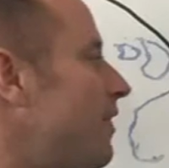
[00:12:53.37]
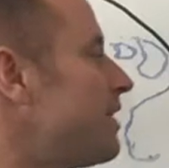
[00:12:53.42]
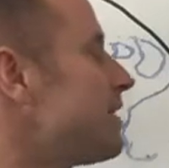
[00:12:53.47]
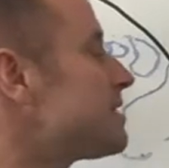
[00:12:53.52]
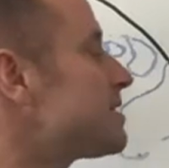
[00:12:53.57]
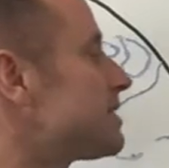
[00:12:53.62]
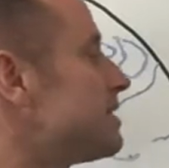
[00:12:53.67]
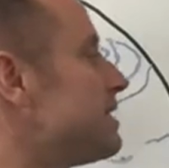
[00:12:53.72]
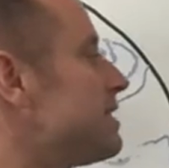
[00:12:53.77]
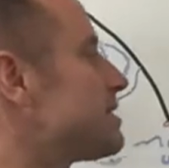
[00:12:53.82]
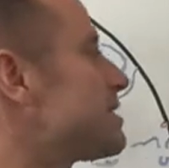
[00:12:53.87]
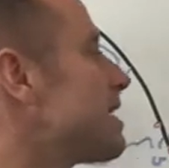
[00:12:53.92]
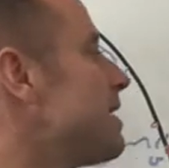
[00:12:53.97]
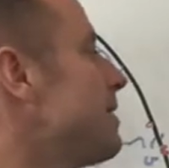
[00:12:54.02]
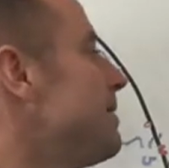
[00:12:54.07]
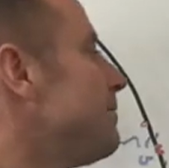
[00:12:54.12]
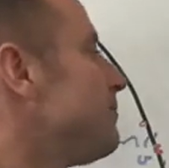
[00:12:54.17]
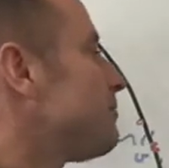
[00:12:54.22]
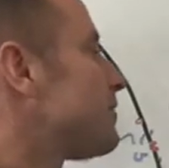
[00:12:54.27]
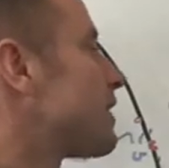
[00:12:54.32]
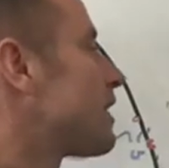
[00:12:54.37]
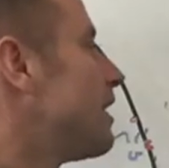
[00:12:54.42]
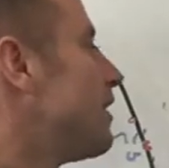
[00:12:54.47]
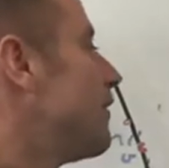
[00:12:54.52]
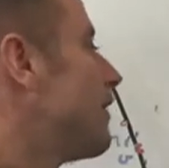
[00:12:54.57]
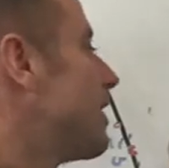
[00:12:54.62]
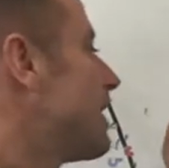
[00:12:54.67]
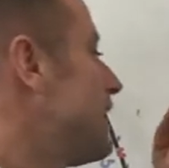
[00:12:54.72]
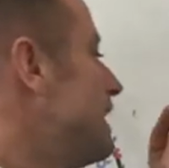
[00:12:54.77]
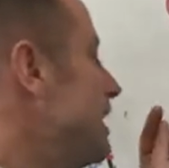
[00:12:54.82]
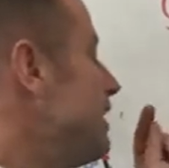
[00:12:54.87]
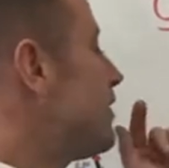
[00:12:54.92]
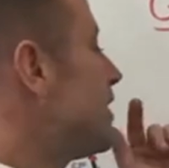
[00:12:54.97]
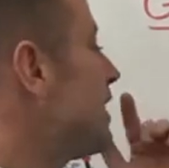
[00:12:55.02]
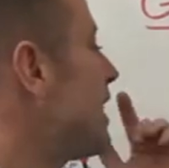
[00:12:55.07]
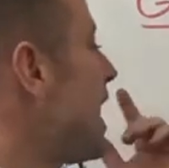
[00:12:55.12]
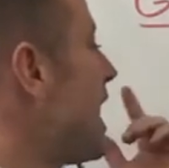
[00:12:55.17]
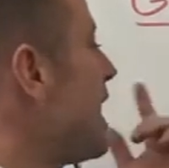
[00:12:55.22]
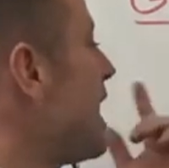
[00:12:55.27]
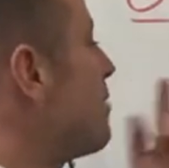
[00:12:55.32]
this is
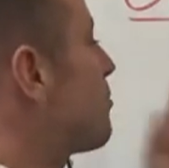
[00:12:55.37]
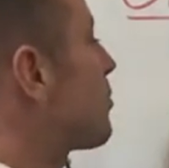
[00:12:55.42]
given a